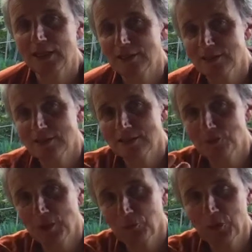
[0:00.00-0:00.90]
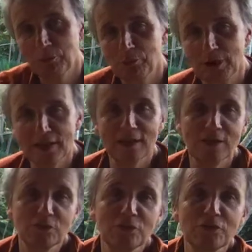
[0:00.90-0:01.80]
and this is when we're breaking
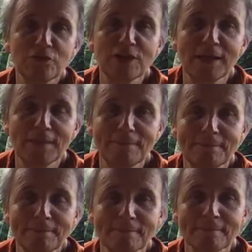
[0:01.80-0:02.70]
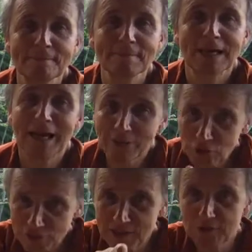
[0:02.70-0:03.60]
free, I
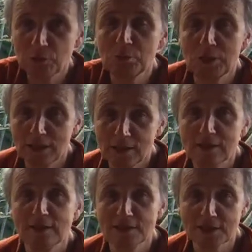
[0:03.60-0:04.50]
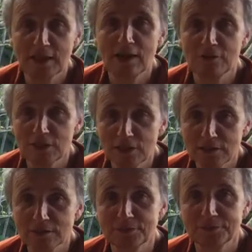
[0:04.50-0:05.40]
continue playing this clarinet
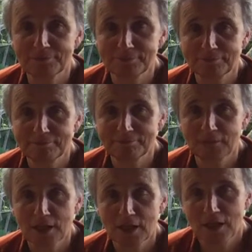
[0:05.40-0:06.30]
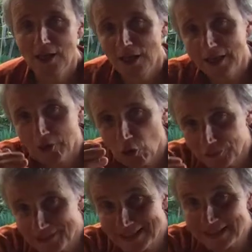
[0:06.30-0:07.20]
I
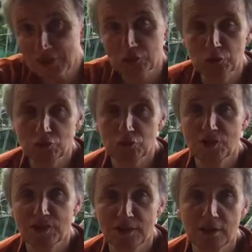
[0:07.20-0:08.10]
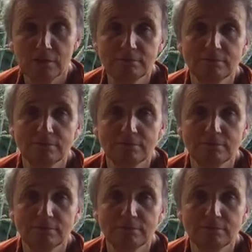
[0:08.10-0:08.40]
continued singing.